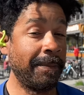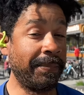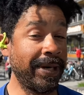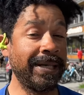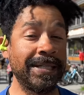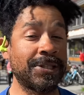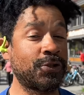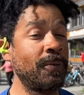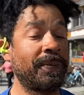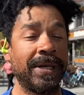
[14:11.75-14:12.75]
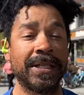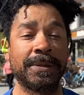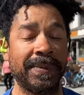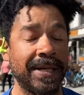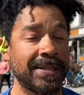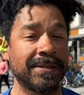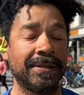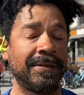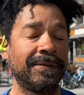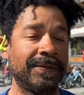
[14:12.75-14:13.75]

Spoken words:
But it's super expensive.